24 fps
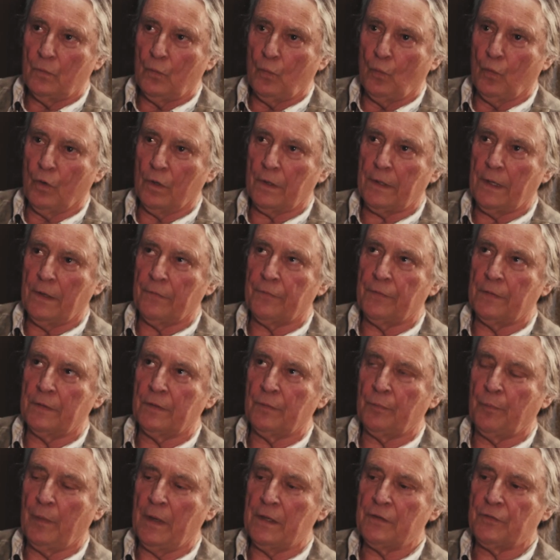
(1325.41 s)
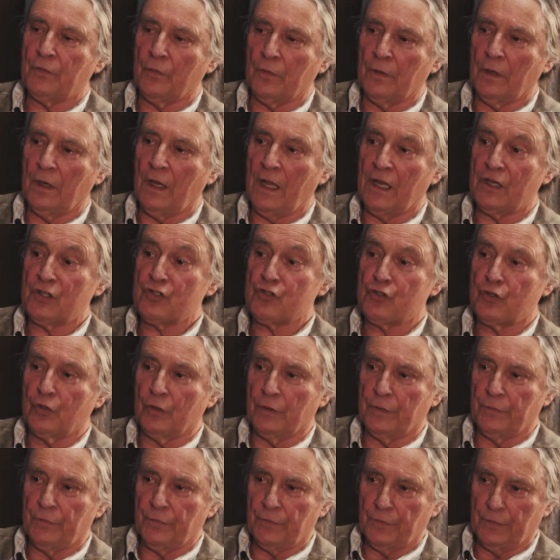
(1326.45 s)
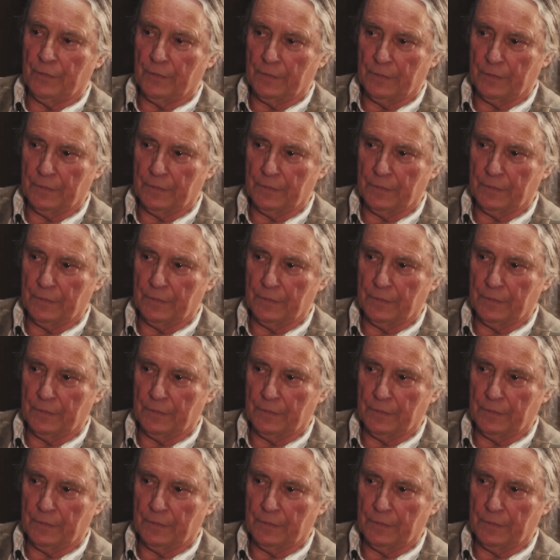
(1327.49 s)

Work ethic is based on a lot of shoulds.